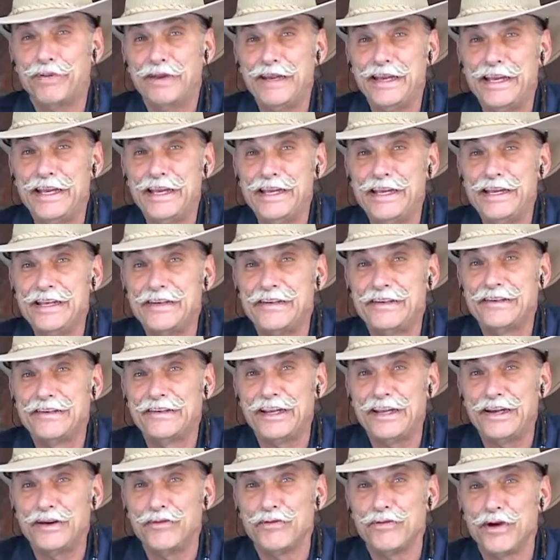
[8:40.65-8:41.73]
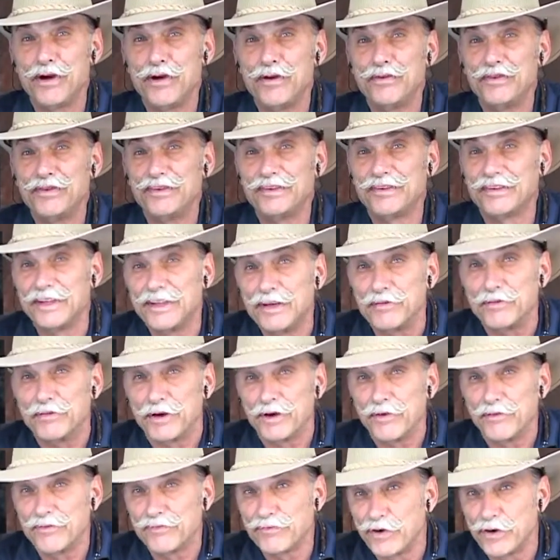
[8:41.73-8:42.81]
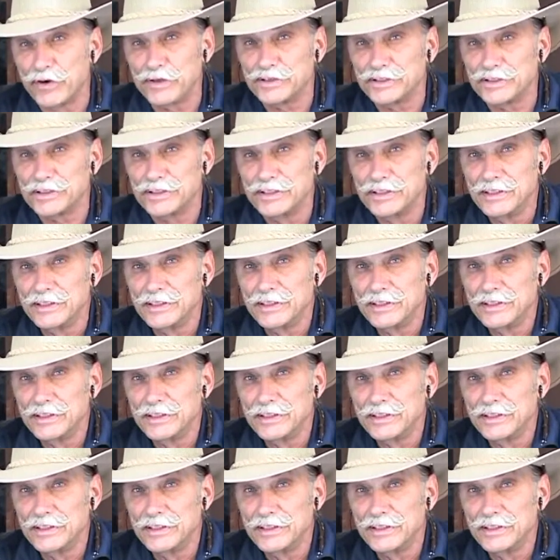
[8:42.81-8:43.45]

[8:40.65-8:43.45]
P00 first,